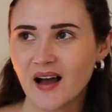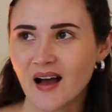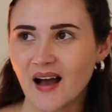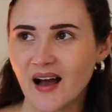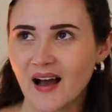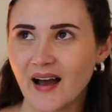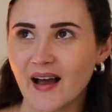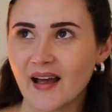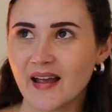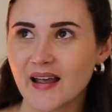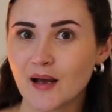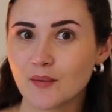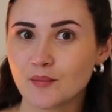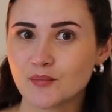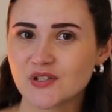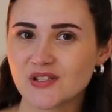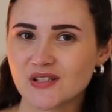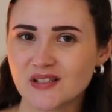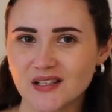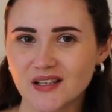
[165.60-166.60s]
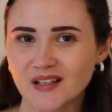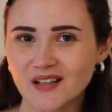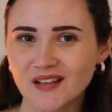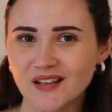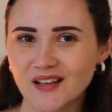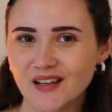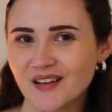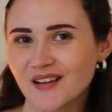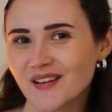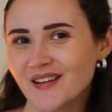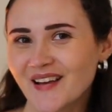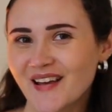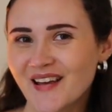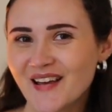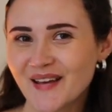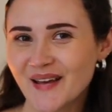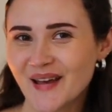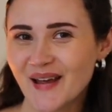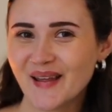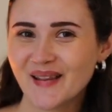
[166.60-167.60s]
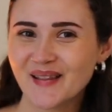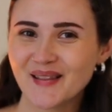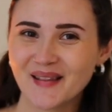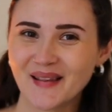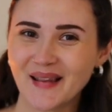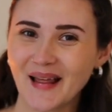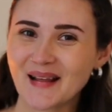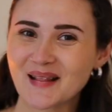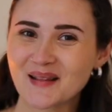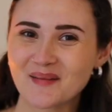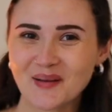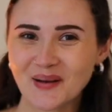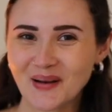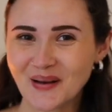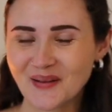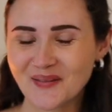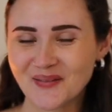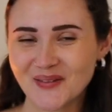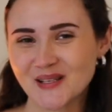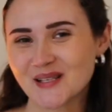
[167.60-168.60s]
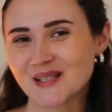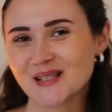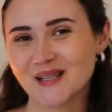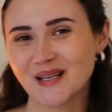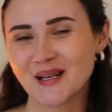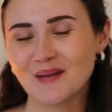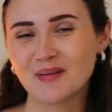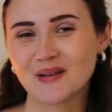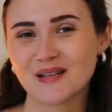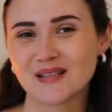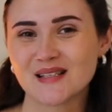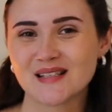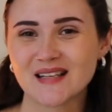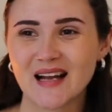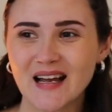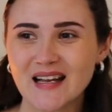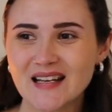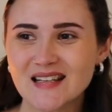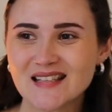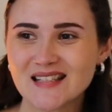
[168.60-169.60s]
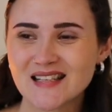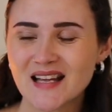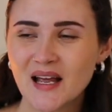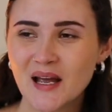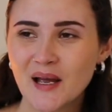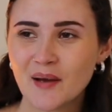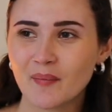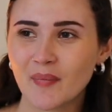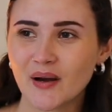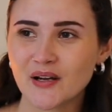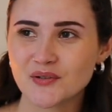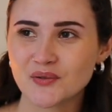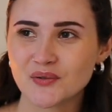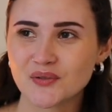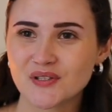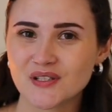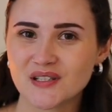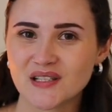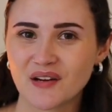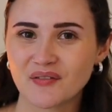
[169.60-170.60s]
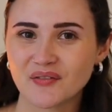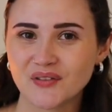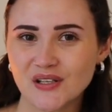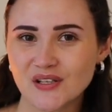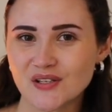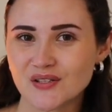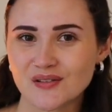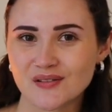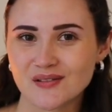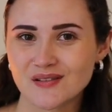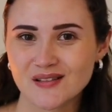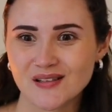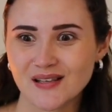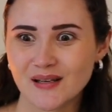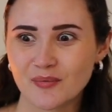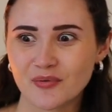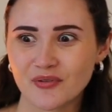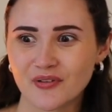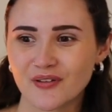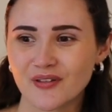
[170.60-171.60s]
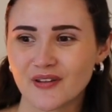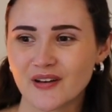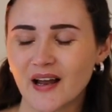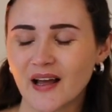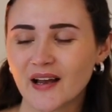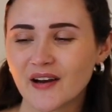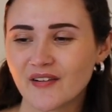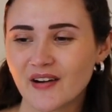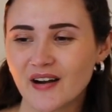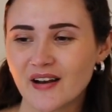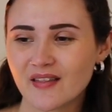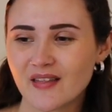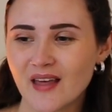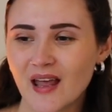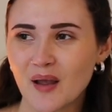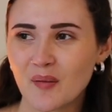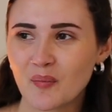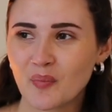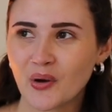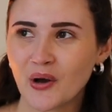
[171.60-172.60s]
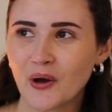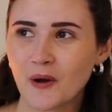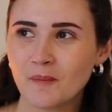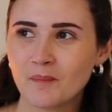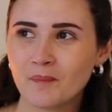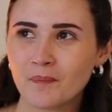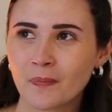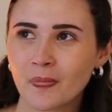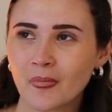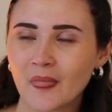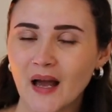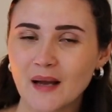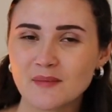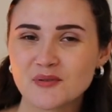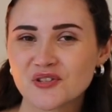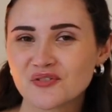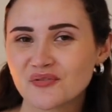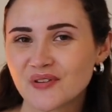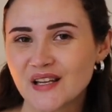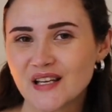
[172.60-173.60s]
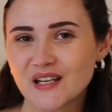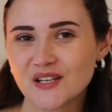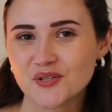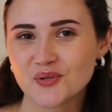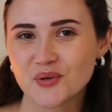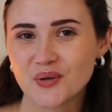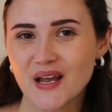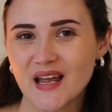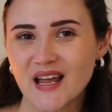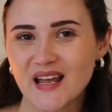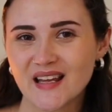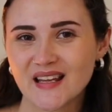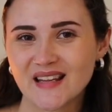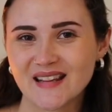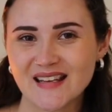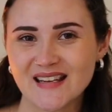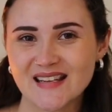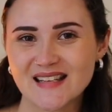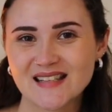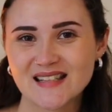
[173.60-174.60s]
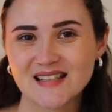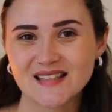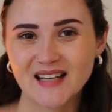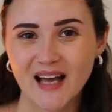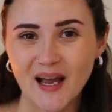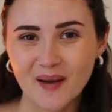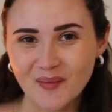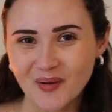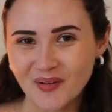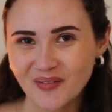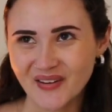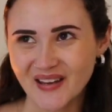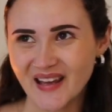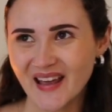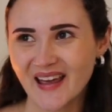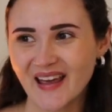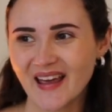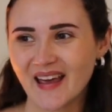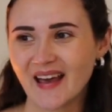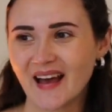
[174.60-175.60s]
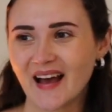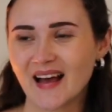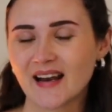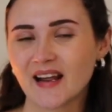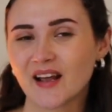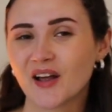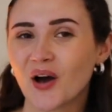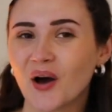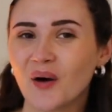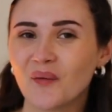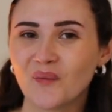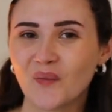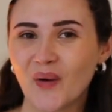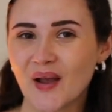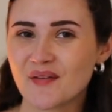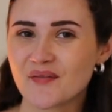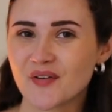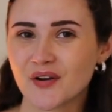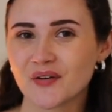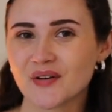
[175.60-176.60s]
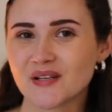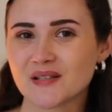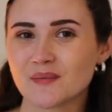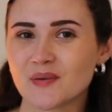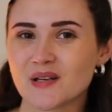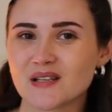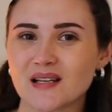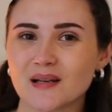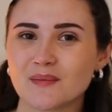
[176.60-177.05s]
I am still in like the middle of the sleepless nights. My daughter definitely doesn't sleep through the night or anything, but I'm just really enjoying this time of year and I can't wait for Christmas.